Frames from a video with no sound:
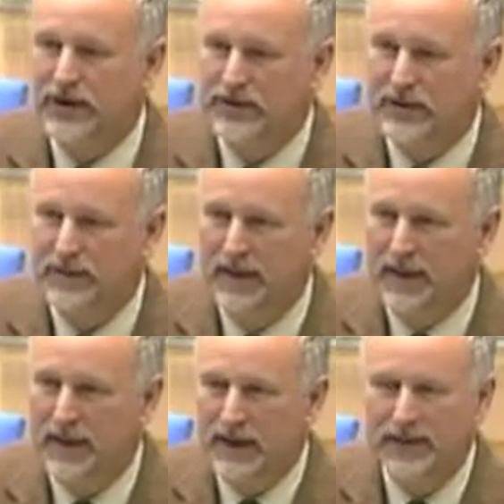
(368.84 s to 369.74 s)
actually,
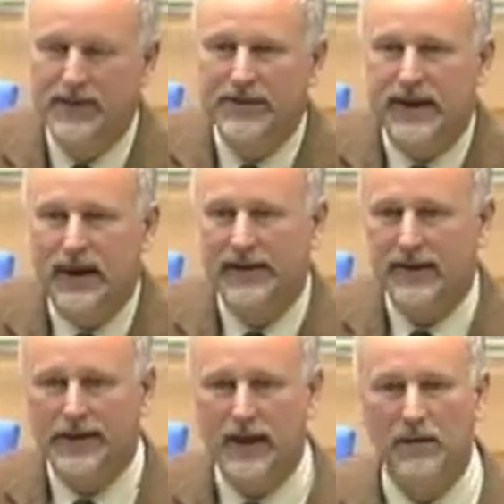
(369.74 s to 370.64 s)
under the
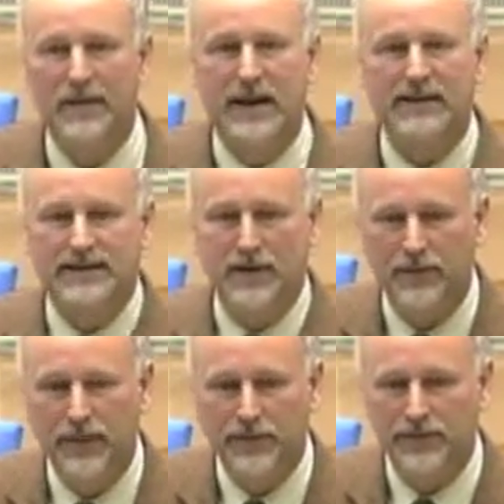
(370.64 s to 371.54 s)
title, The Coming
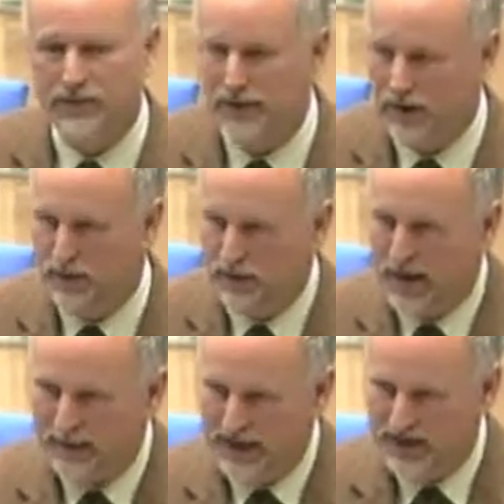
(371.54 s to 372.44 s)
Acceleration of Global
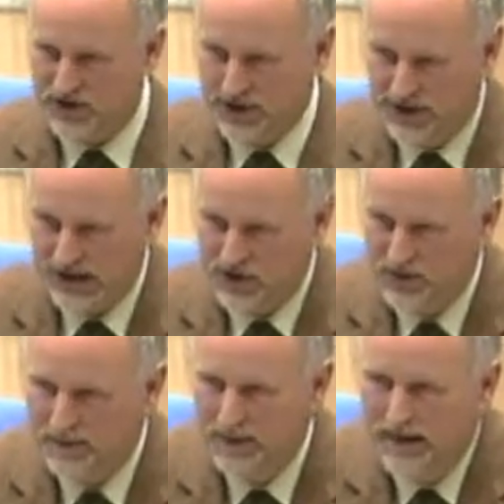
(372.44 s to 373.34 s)
Population
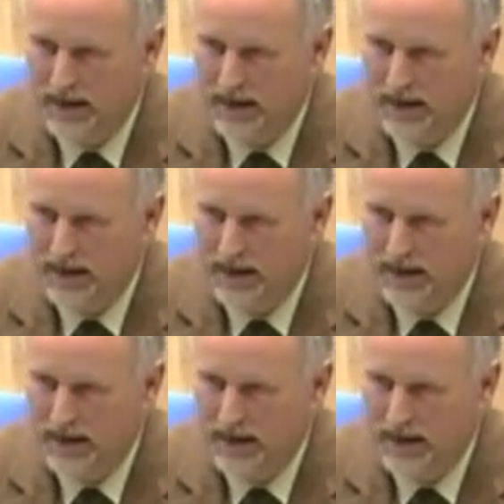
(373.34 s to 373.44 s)
Aging.